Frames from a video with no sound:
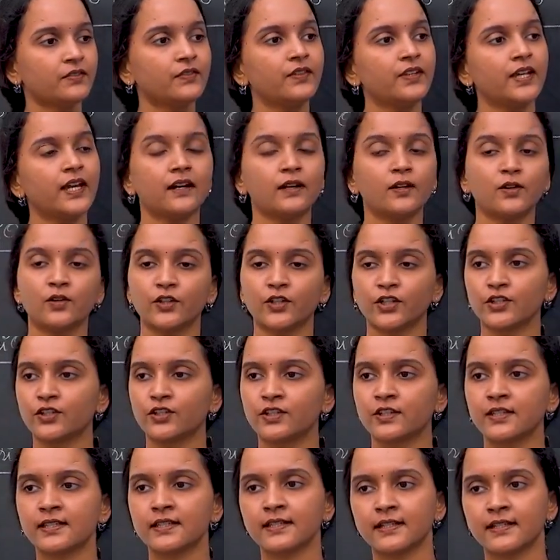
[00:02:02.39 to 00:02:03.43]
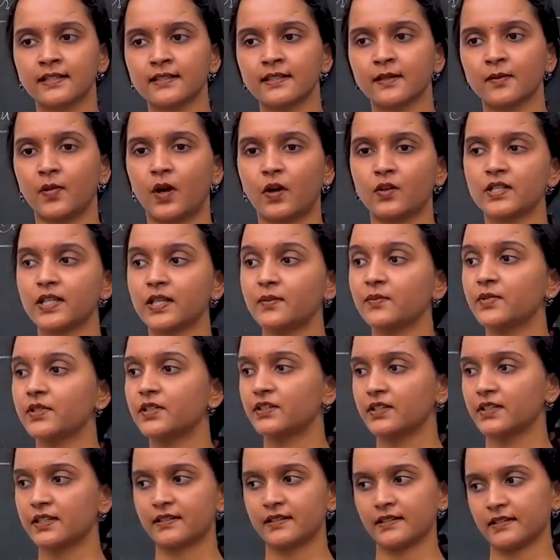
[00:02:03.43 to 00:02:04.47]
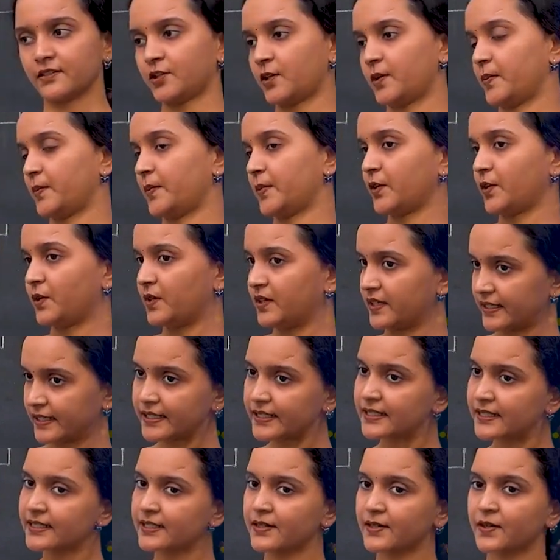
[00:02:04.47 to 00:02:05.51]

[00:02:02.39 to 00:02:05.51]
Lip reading: we are going to discuss about some interesting topic, all right?